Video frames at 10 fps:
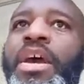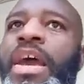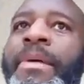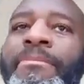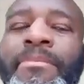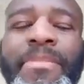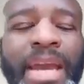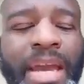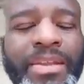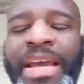And
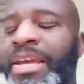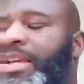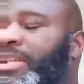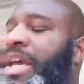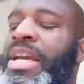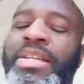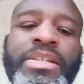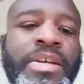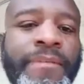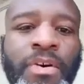man, that is a
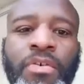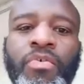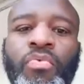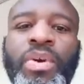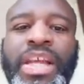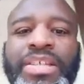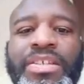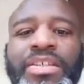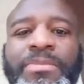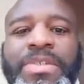difficult
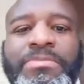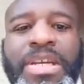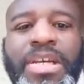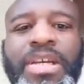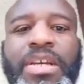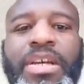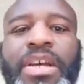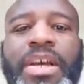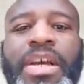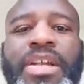relationship to be in.
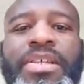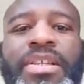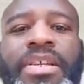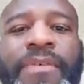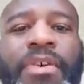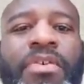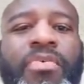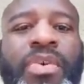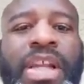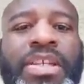It is a difficult
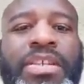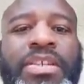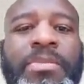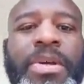relationship